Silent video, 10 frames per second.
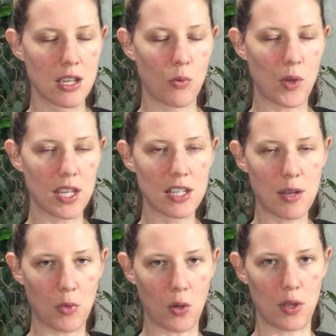we ended
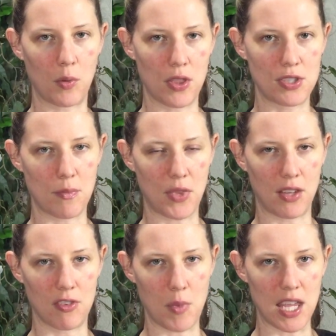up going with something
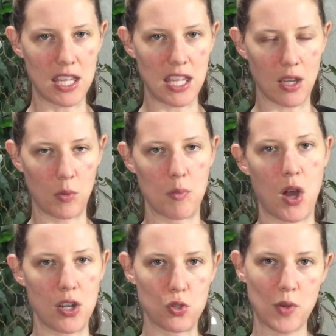from IKEA. We
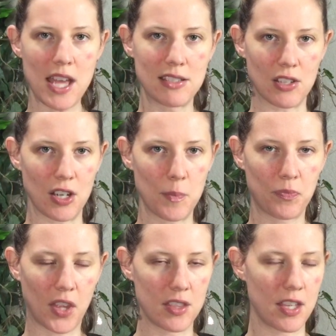bought a dresser,
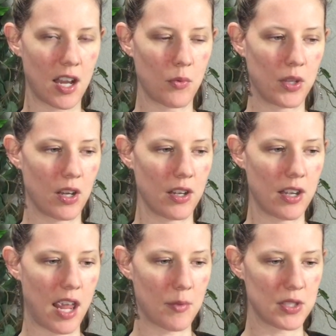and then I went on
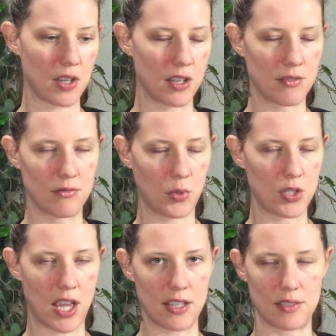Amazon, which
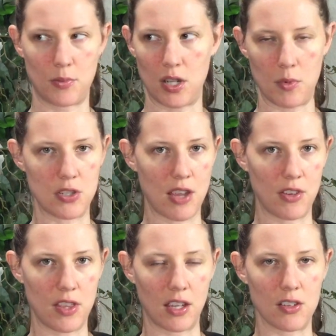has pretty much
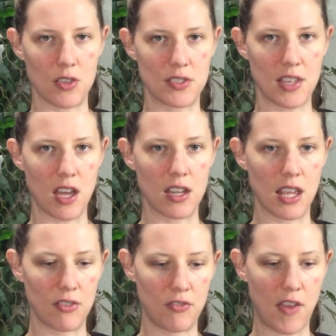everything under the sun,
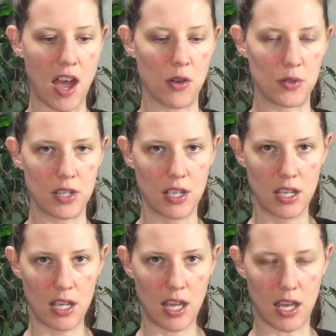and found
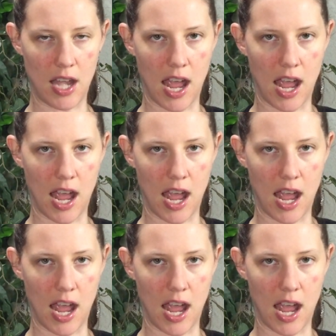an